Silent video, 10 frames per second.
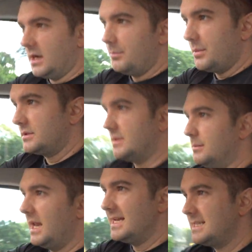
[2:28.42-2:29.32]
up
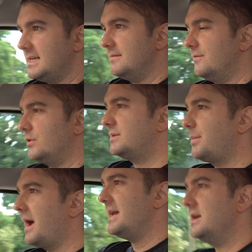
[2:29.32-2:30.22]
some late invoice
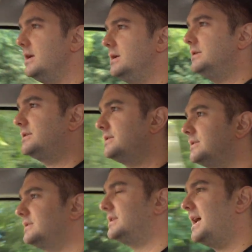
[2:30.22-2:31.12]

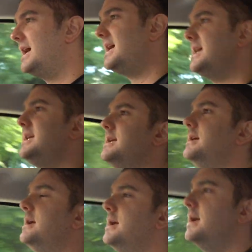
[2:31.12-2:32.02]
payers today
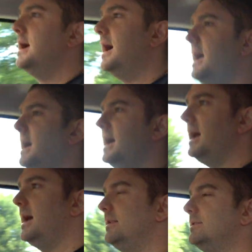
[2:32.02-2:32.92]

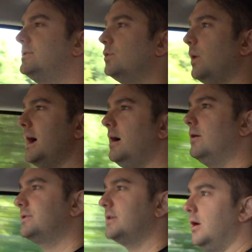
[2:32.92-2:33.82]
and sort
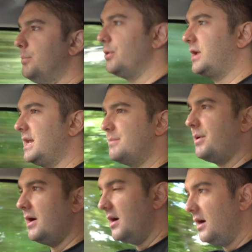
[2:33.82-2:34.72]
out our
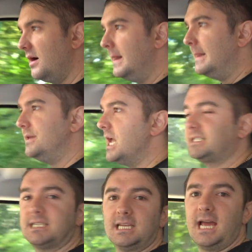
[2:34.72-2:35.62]
bookkeeper.
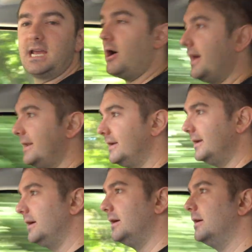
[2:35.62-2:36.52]
Yesterday I had a,
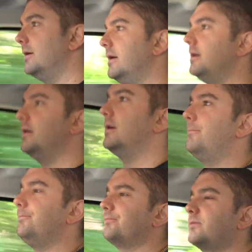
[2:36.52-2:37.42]
a,
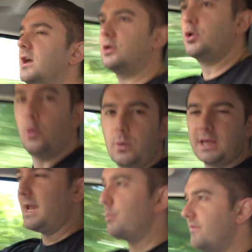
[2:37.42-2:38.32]
um, a call
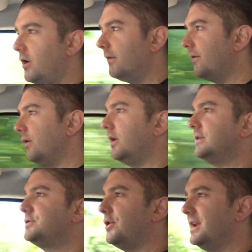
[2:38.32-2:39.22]
again with Arthur Online
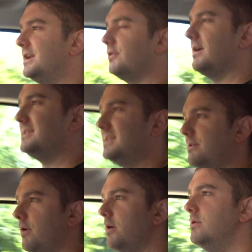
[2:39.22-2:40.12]
to try and integrate
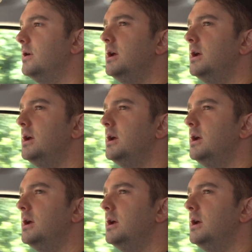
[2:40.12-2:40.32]
Xero,